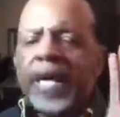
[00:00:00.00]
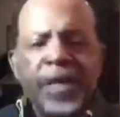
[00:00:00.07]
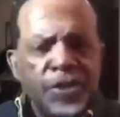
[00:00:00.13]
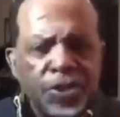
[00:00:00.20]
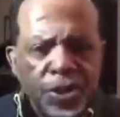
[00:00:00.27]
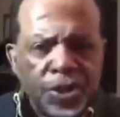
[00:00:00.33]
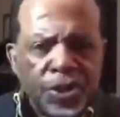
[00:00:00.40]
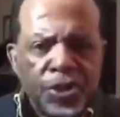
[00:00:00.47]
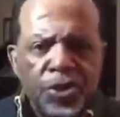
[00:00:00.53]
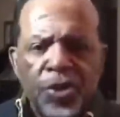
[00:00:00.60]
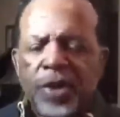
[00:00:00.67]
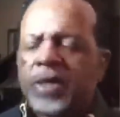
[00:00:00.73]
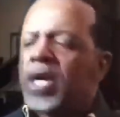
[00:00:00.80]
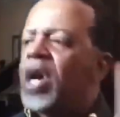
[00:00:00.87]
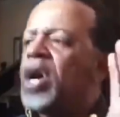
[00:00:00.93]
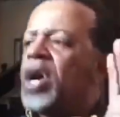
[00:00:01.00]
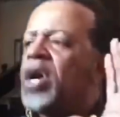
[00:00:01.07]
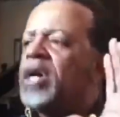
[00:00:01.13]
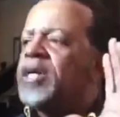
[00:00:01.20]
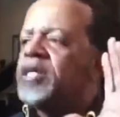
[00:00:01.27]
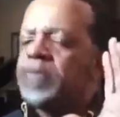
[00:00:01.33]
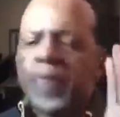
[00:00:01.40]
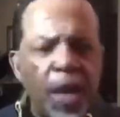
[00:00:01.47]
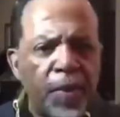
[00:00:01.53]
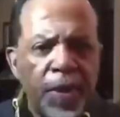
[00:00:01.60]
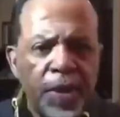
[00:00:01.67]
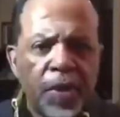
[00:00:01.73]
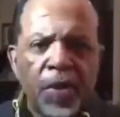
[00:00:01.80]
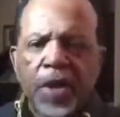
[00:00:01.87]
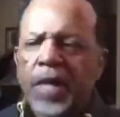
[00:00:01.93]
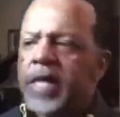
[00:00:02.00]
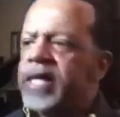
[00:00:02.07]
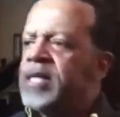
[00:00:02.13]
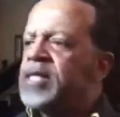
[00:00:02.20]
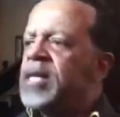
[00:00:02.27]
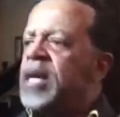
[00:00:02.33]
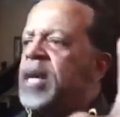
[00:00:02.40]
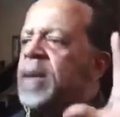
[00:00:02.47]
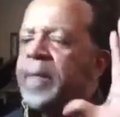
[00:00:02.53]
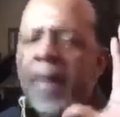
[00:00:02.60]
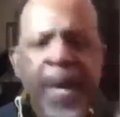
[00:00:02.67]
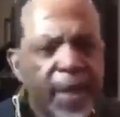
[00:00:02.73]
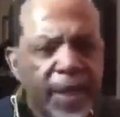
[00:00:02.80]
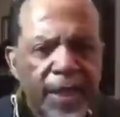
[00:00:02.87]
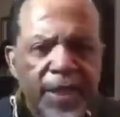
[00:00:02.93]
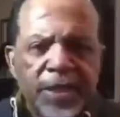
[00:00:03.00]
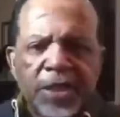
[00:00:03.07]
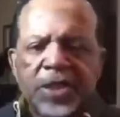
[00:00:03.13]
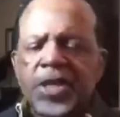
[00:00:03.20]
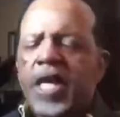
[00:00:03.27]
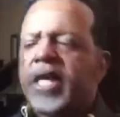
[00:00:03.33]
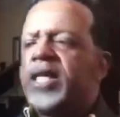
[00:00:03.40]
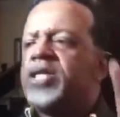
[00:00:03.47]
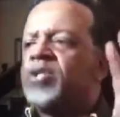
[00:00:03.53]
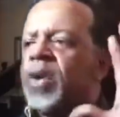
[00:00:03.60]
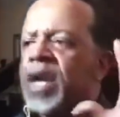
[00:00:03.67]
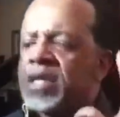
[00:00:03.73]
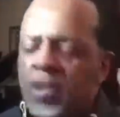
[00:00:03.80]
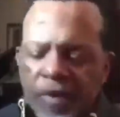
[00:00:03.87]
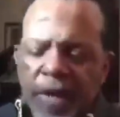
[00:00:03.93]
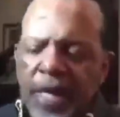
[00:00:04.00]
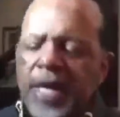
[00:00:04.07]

insecure and God is paranoid and he's making a list and checking it twice.